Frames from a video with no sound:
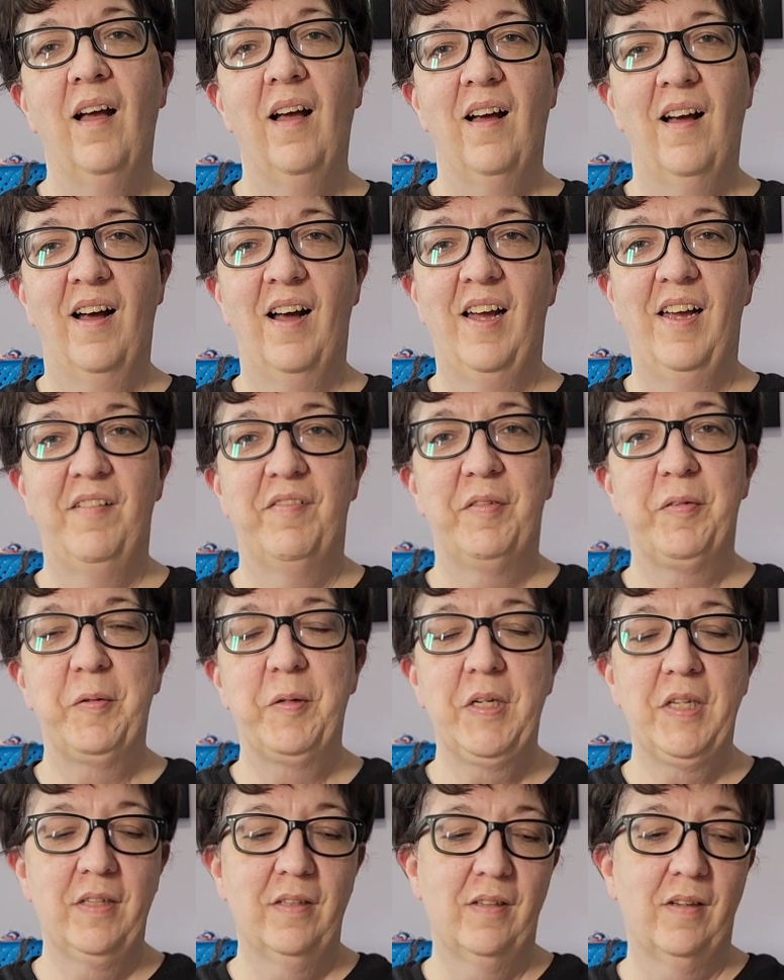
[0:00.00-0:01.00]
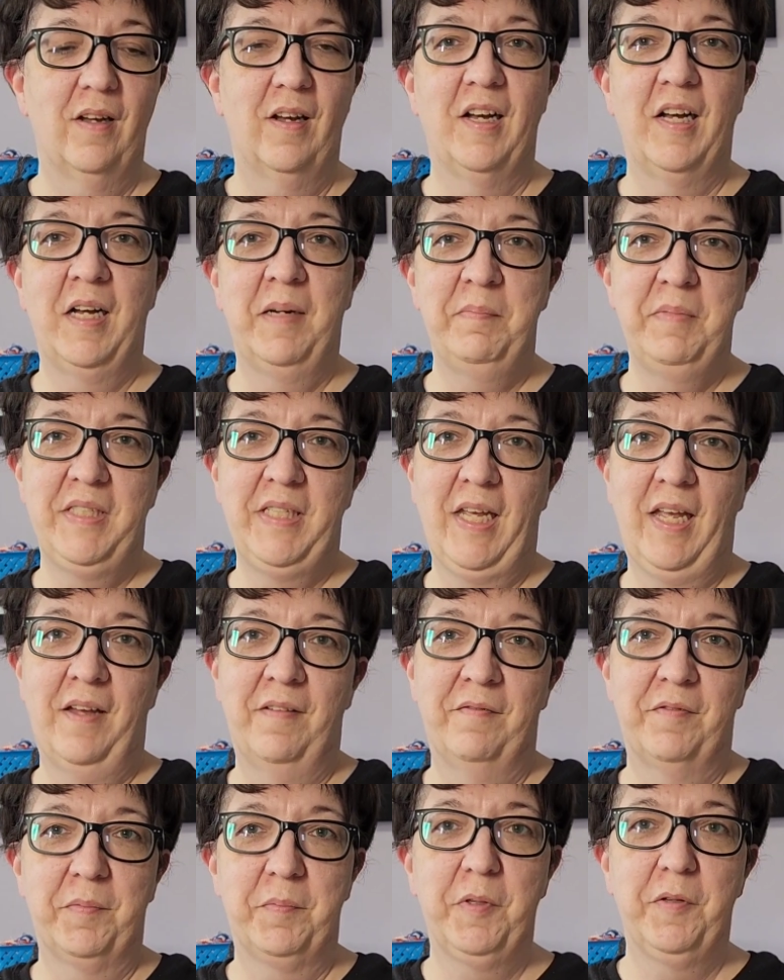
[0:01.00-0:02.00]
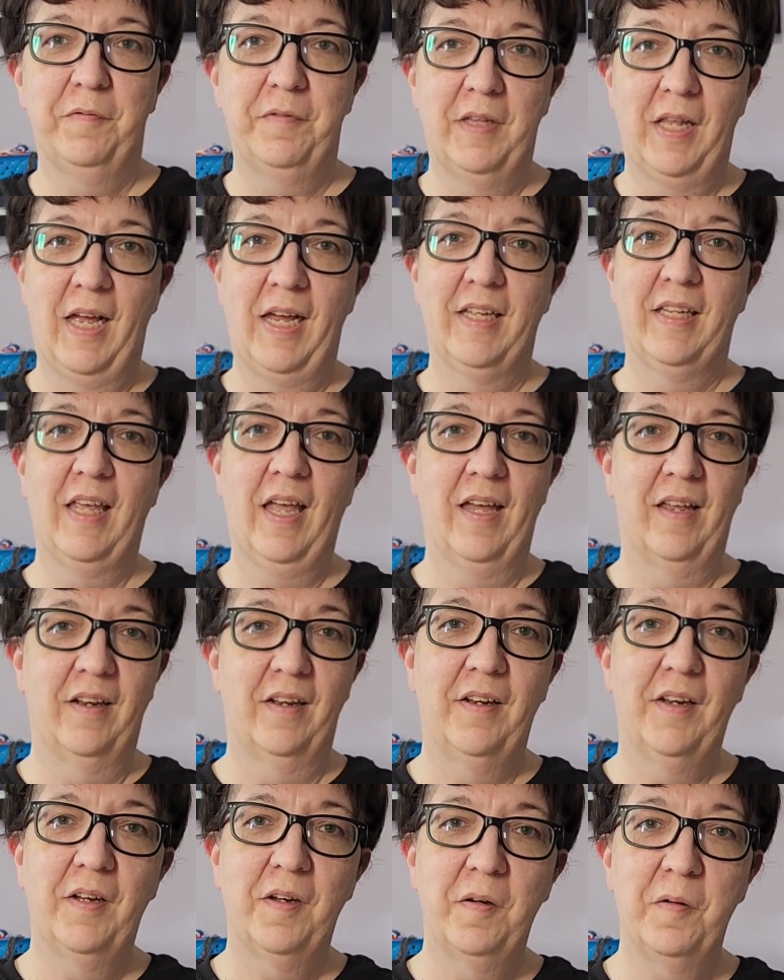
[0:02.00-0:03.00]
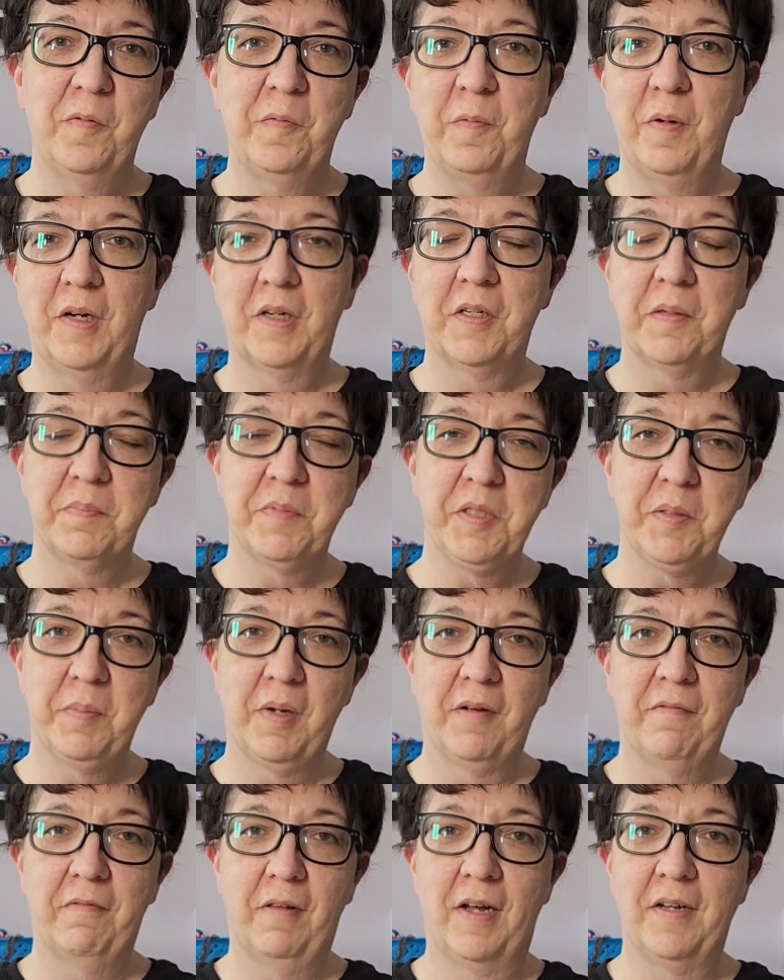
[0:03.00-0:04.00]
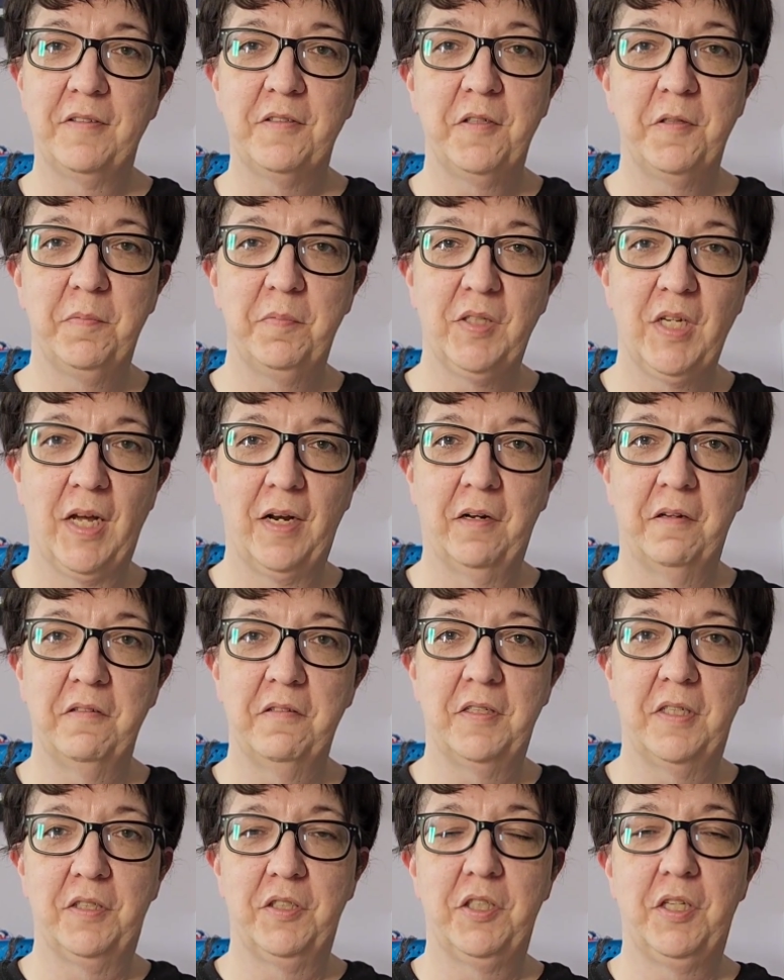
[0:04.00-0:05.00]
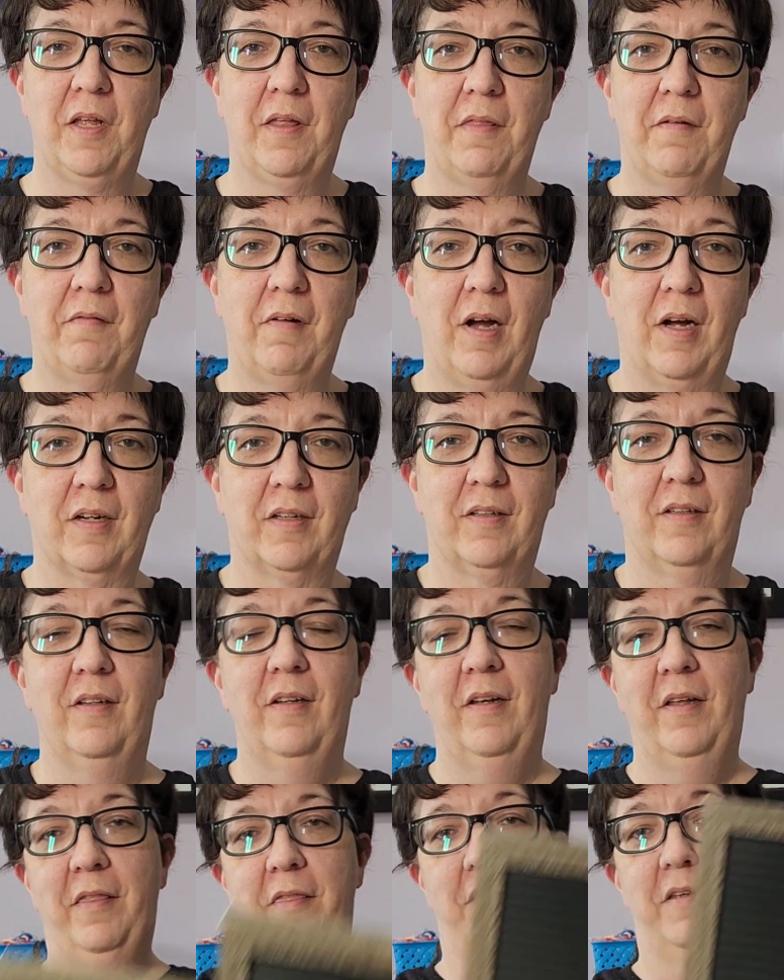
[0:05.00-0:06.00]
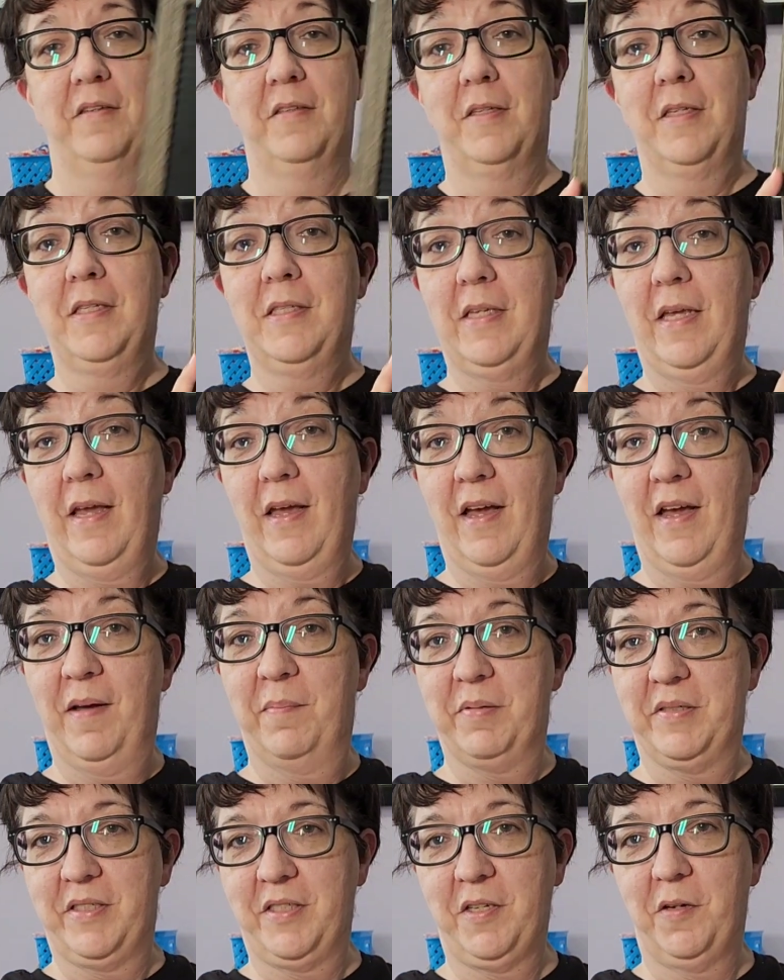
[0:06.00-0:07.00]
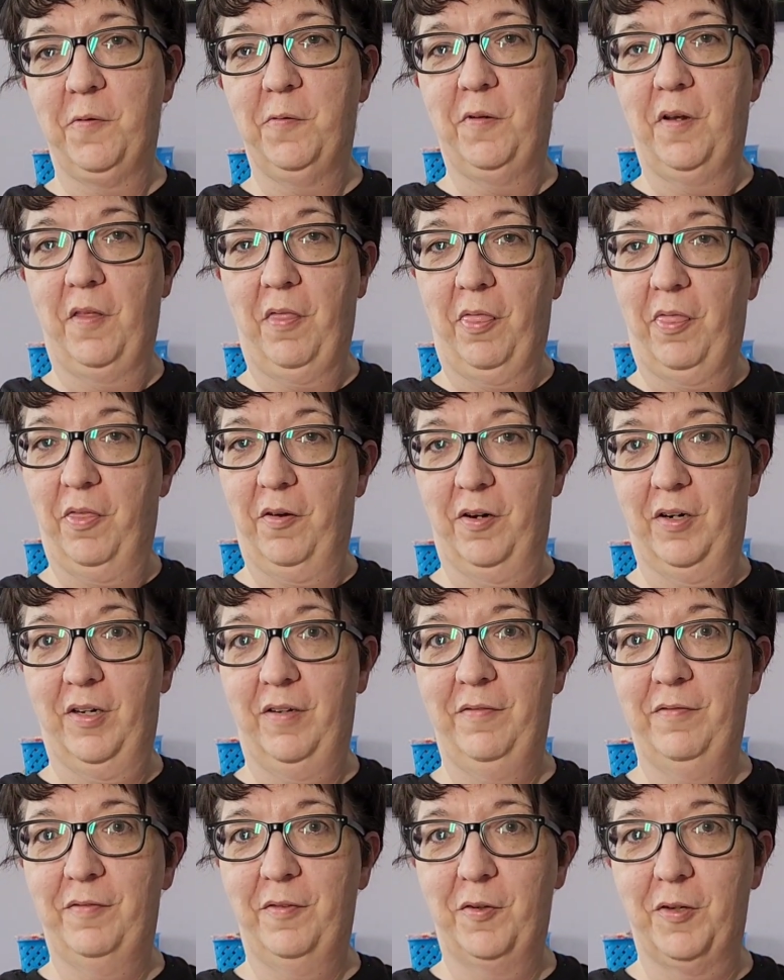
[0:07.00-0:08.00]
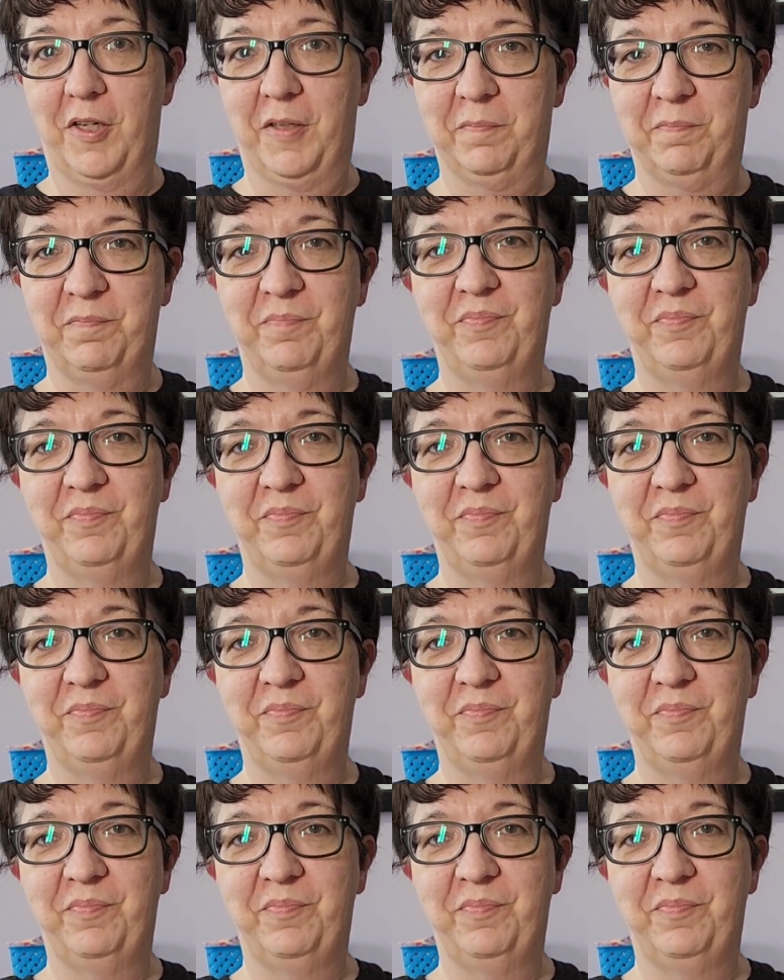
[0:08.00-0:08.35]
Hi everyone, I'm Deanne from Newfoundland, Canada. Welcome to my Flosstube channel, Stitching on the Rock. This is episode 34.